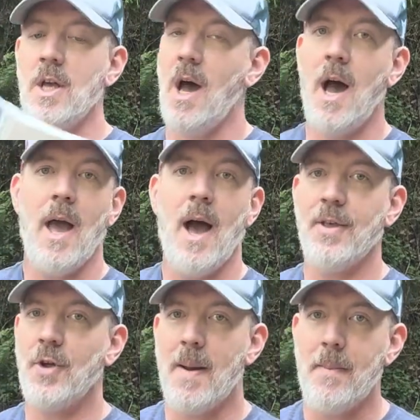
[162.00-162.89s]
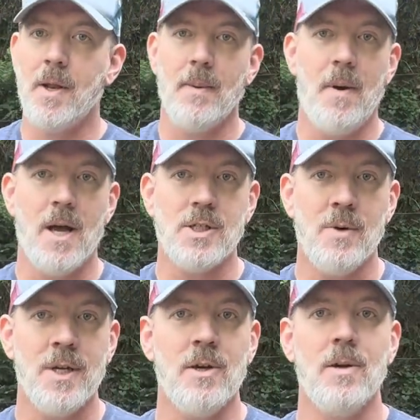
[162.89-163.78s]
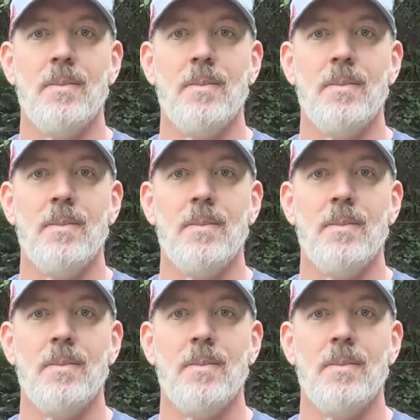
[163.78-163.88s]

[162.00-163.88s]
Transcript: I thought about putting a poncho in here,